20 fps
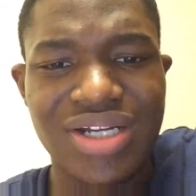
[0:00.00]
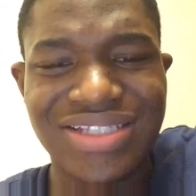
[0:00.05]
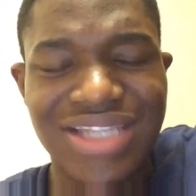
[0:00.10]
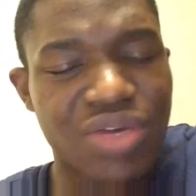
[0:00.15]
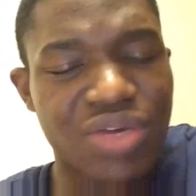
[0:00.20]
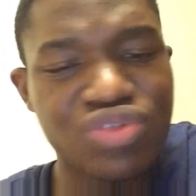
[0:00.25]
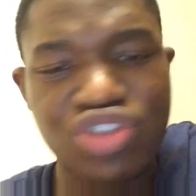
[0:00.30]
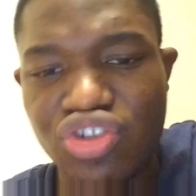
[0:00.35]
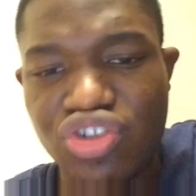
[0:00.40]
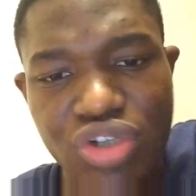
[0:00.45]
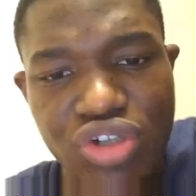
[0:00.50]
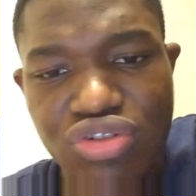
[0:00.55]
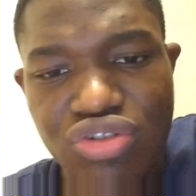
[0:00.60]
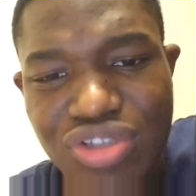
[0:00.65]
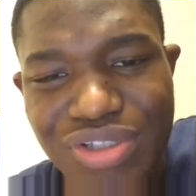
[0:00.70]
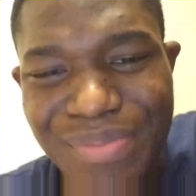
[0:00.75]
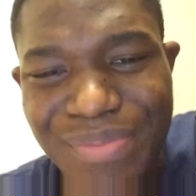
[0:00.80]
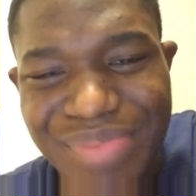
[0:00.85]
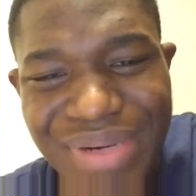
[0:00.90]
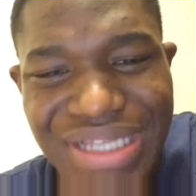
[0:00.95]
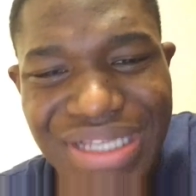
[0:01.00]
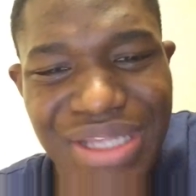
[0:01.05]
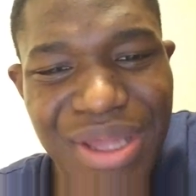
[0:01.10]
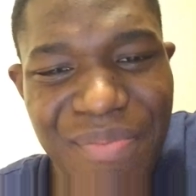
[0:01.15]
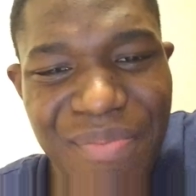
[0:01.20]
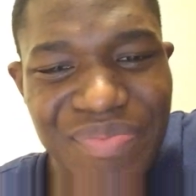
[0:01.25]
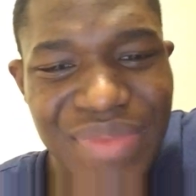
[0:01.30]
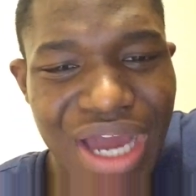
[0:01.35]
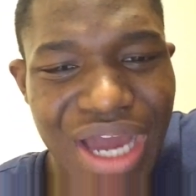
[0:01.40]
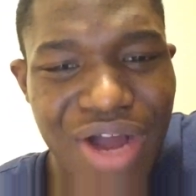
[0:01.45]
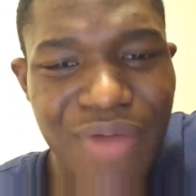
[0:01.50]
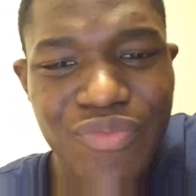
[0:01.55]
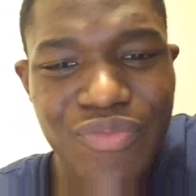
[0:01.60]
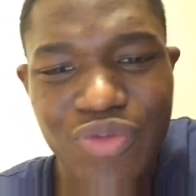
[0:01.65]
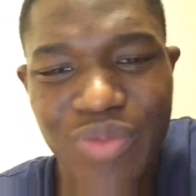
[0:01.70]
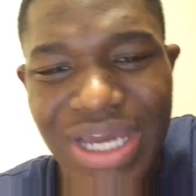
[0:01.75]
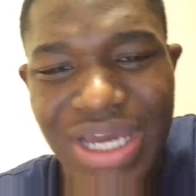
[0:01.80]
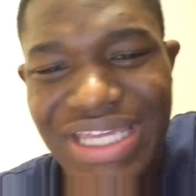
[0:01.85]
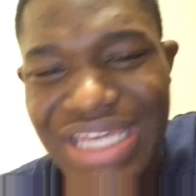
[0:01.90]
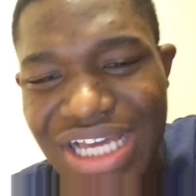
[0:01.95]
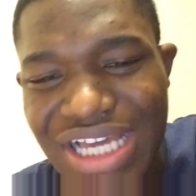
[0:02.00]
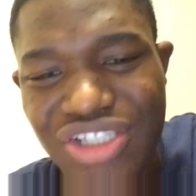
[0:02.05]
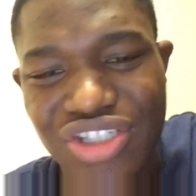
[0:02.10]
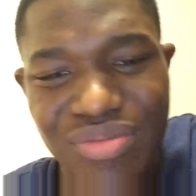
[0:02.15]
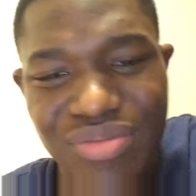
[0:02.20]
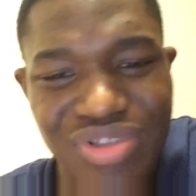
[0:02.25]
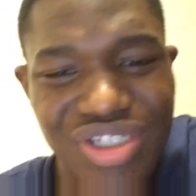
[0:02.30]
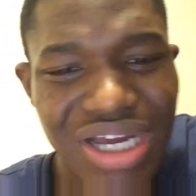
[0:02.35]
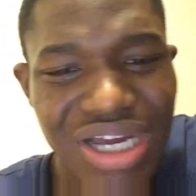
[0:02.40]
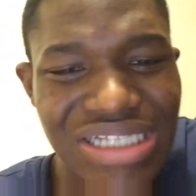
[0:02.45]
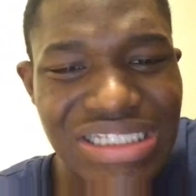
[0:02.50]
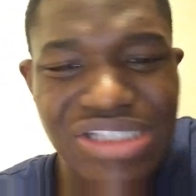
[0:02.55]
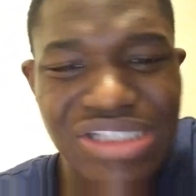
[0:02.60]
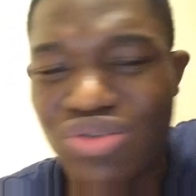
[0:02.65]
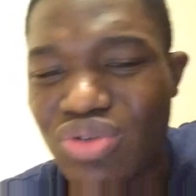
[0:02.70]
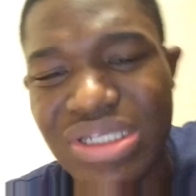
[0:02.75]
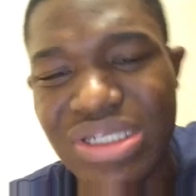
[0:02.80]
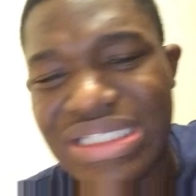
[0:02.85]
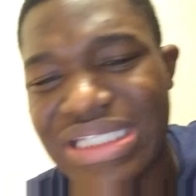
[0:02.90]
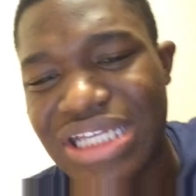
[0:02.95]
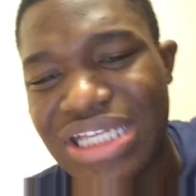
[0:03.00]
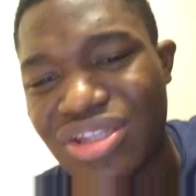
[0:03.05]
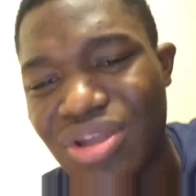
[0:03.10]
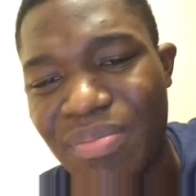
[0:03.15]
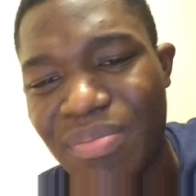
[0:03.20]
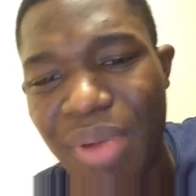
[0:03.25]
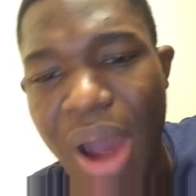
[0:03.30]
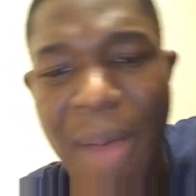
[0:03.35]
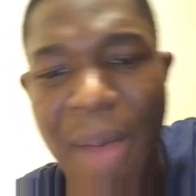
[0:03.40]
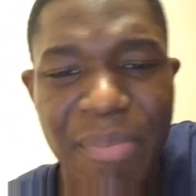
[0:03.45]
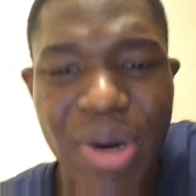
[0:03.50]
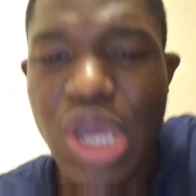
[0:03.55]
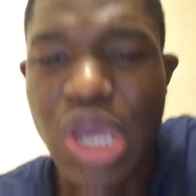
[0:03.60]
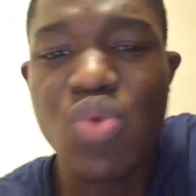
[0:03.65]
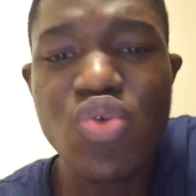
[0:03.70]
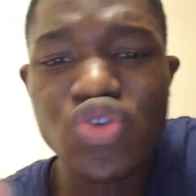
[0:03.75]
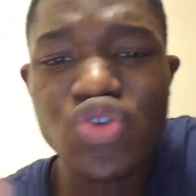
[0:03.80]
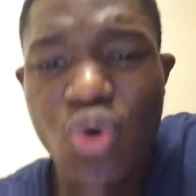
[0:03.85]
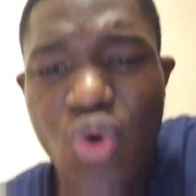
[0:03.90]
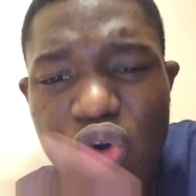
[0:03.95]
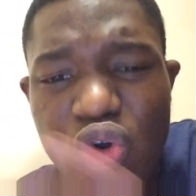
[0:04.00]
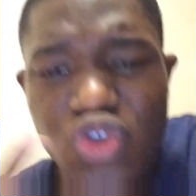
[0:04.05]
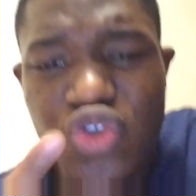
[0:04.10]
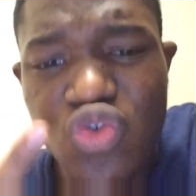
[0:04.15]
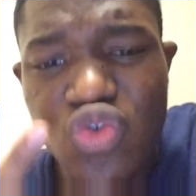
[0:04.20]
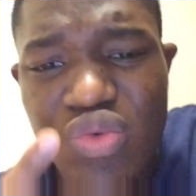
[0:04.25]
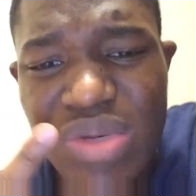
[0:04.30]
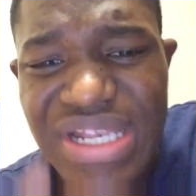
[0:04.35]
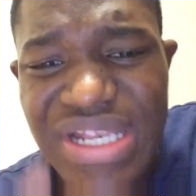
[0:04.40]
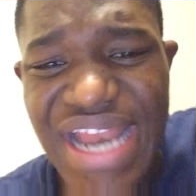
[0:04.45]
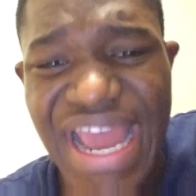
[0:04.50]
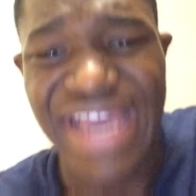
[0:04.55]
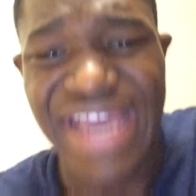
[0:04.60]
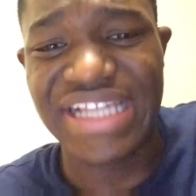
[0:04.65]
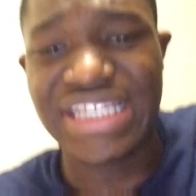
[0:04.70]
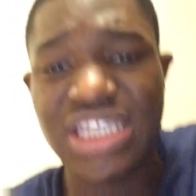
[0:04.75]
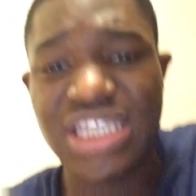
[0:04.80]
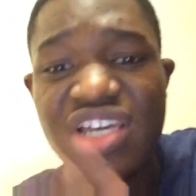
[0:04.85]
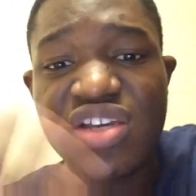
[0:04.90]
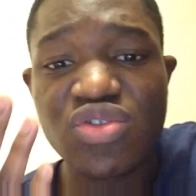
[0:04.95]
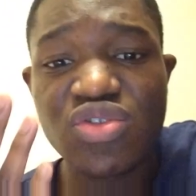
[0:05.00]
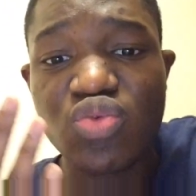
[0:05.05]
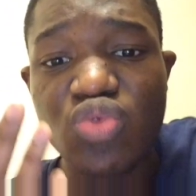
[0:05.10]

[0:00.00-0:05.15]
Then we struggled to break them down. We were getting some chances. Lucas hit the bar, but it was all too late.